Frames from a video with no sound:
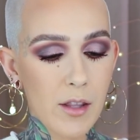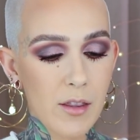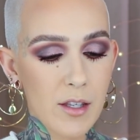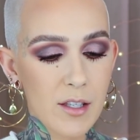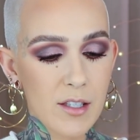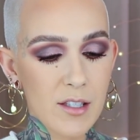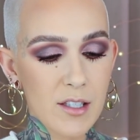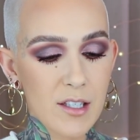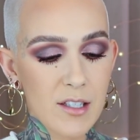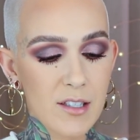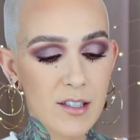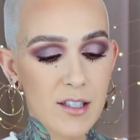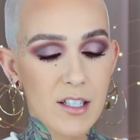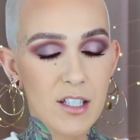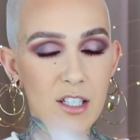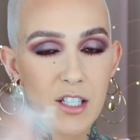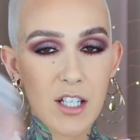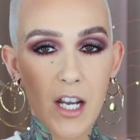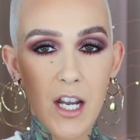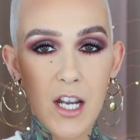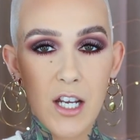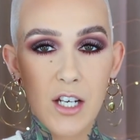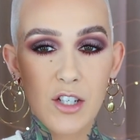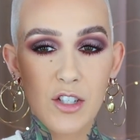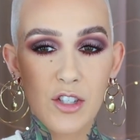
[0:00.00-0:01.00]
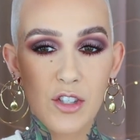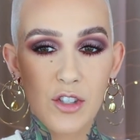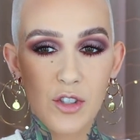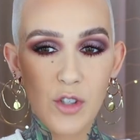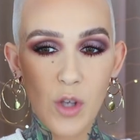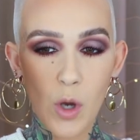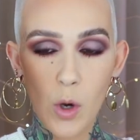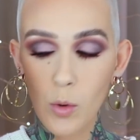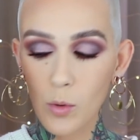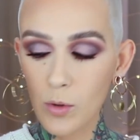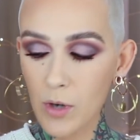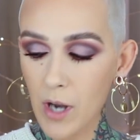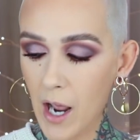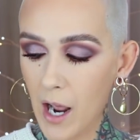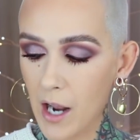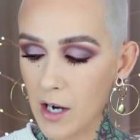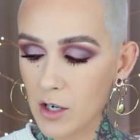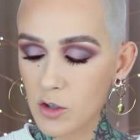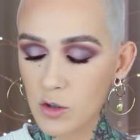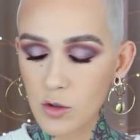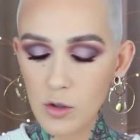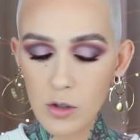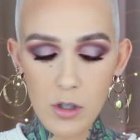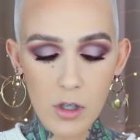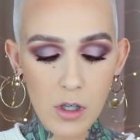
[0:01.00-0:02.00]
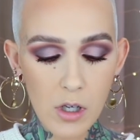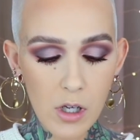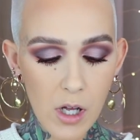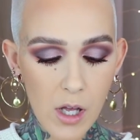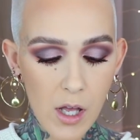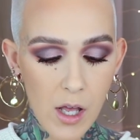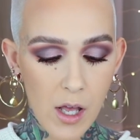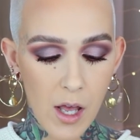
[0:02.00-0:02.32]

this is the shade So Natural.